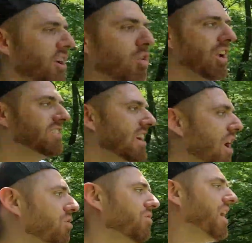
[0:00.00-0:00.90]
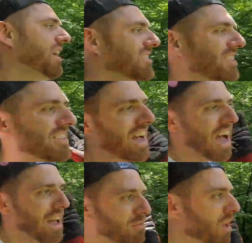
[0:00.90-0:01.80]
Crazy how fast the
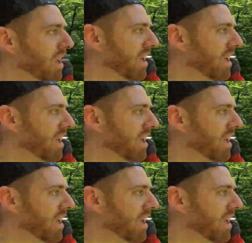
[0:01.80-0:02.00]
time